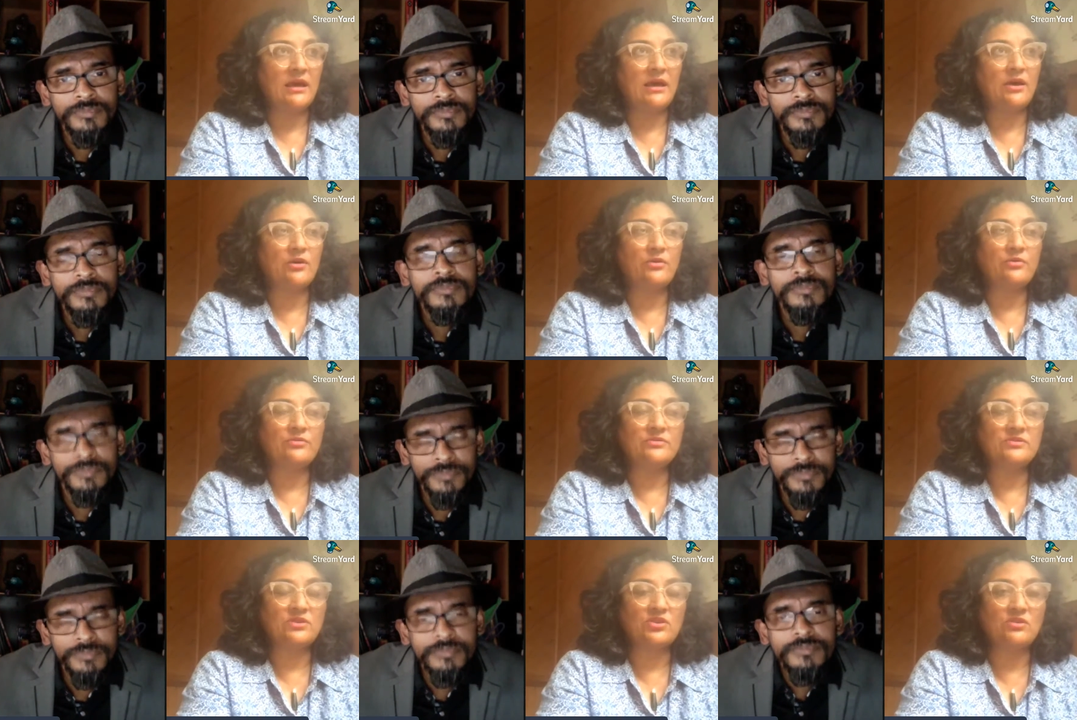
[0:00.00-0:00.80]

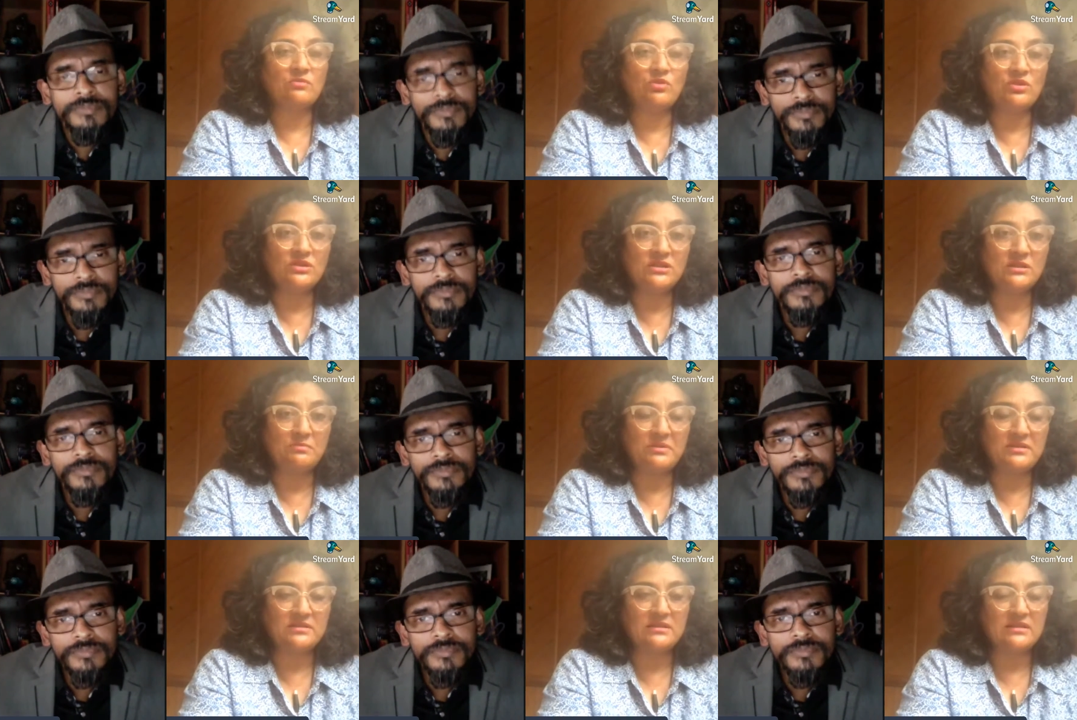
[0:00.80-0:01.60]
Speaker 1: who's the
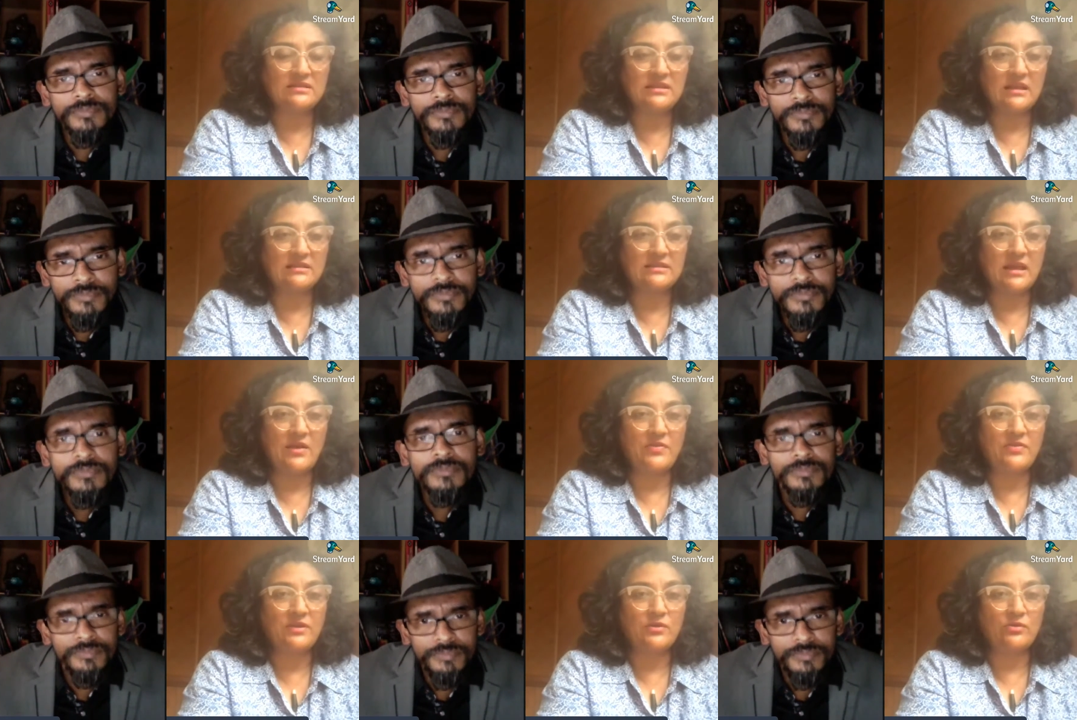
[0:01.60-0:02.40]
community business that's
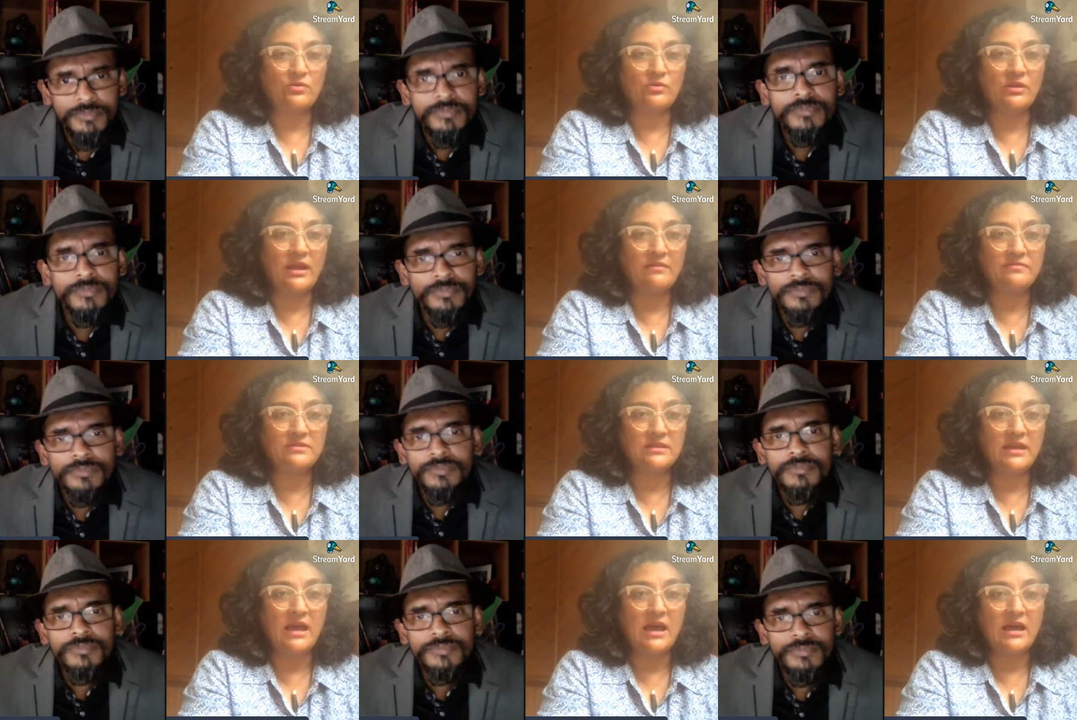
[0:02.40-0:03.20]
out there who
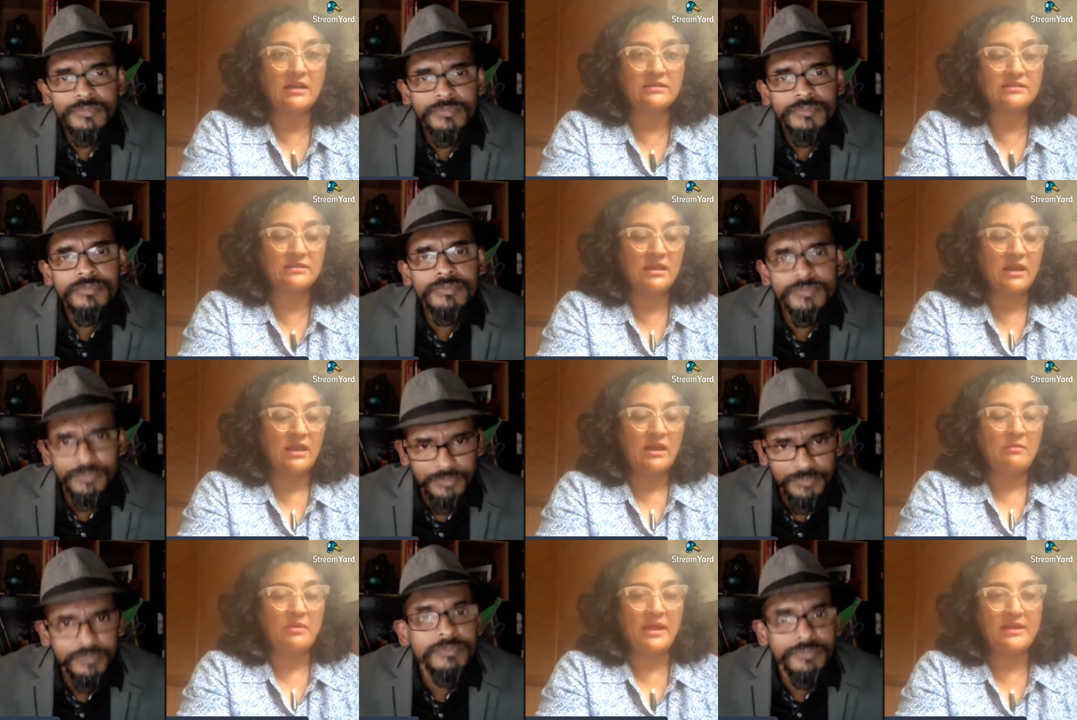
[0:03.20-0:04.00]
loves the arts
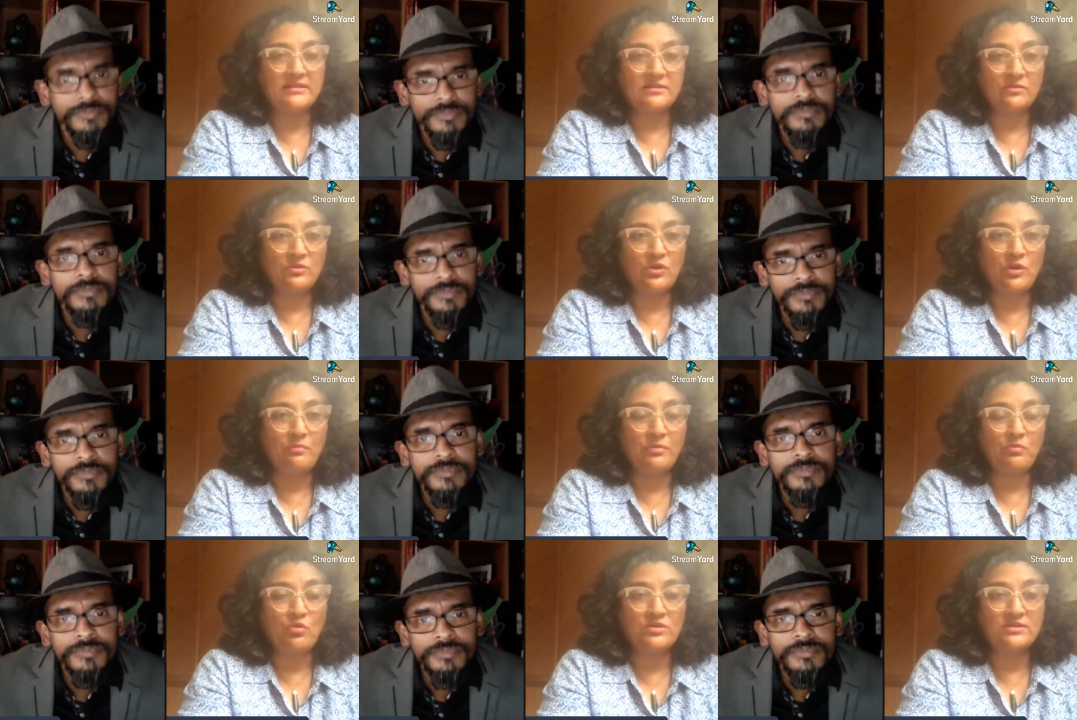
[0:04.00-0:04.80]
but hasn't, you
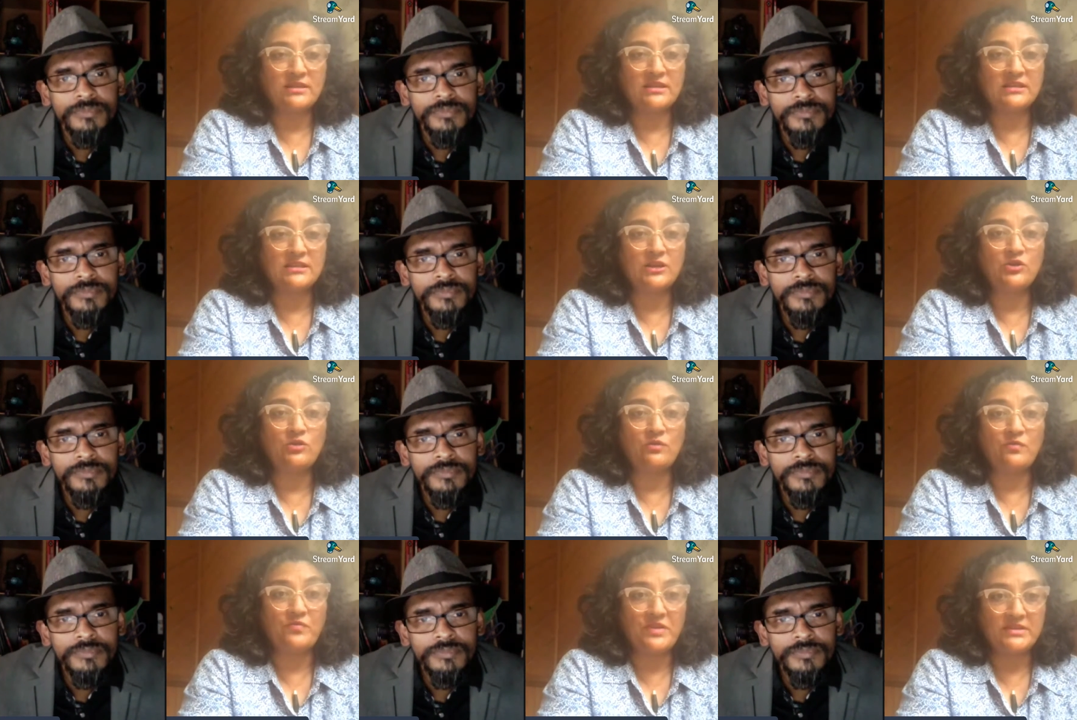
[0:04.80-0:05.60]
know, but wants to
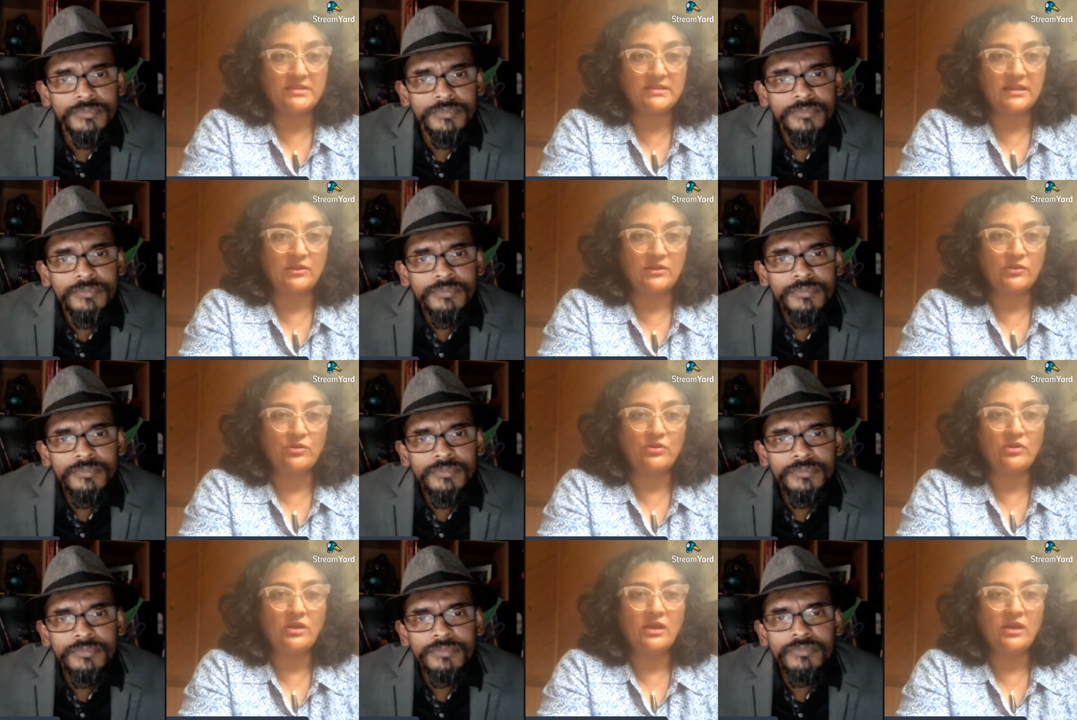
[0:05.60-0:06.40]
continue investing, you
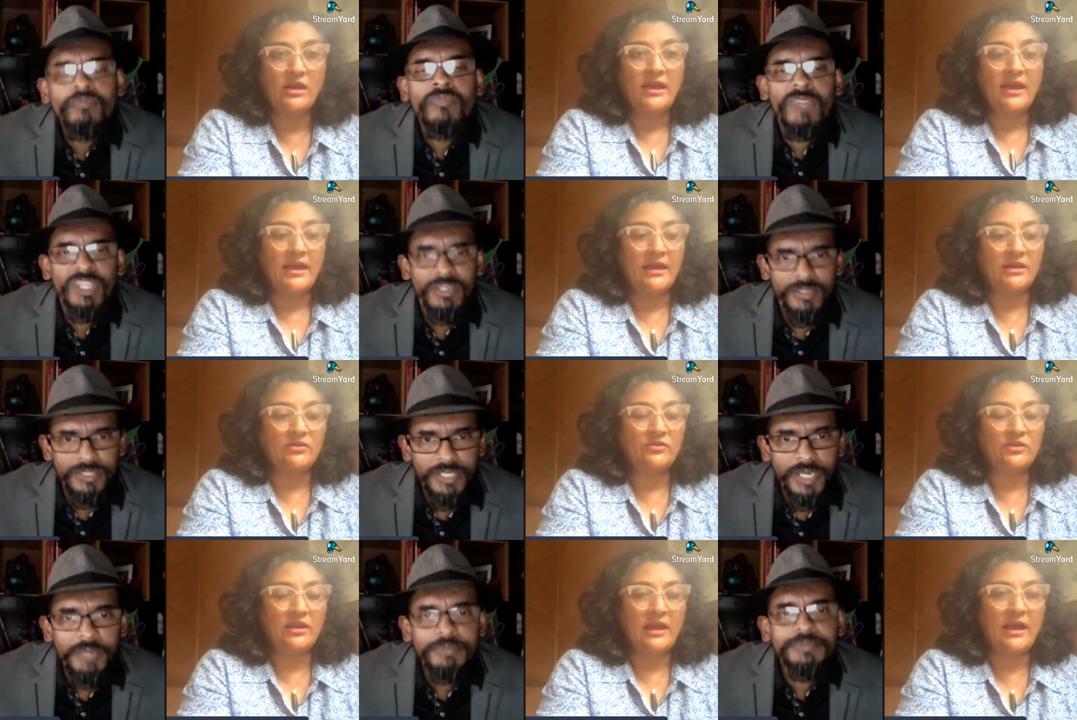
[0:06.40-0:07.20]
know,
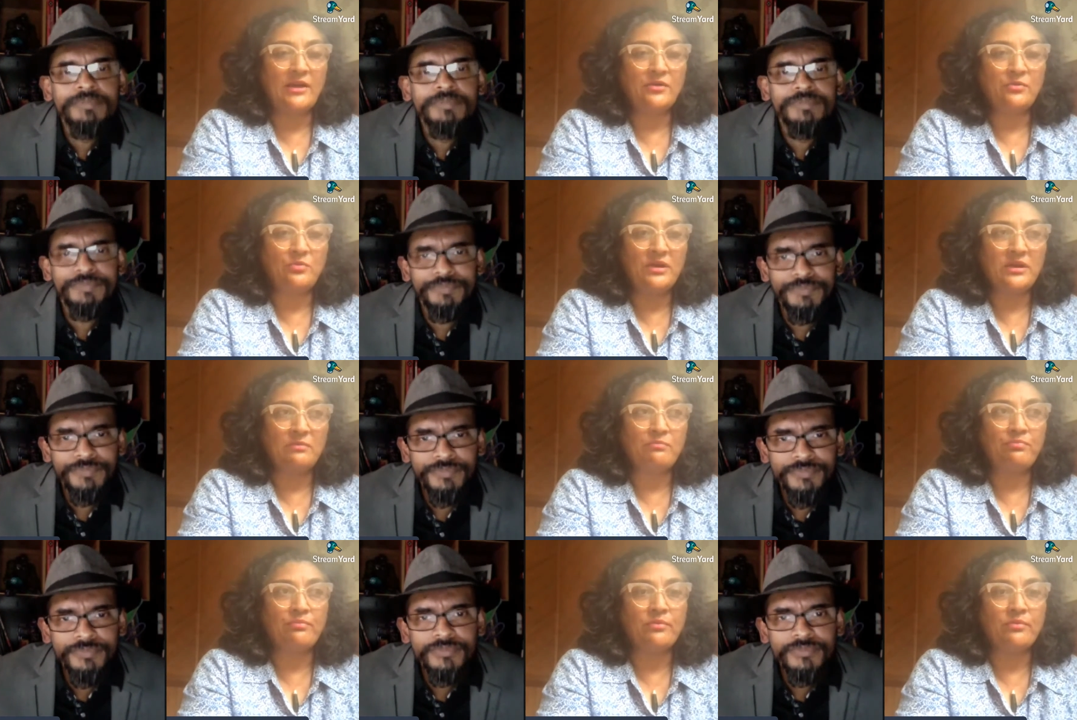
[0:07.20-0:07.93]
and how do we